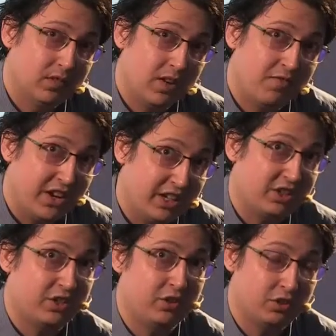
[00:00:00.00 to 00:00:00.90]

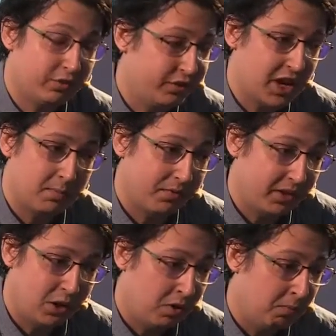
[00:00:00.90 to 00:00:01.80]
versions of some of the
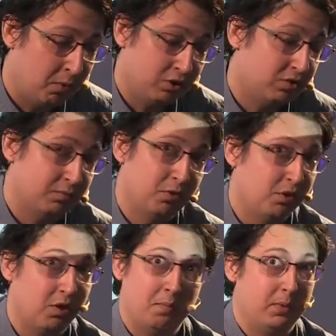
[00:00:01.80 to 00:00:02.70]
more
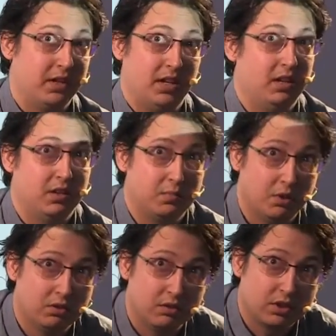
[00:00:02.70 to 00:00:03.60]
complicated
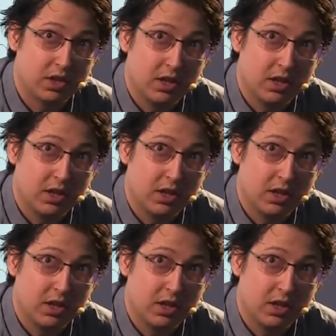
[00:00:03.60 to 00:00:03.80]
models.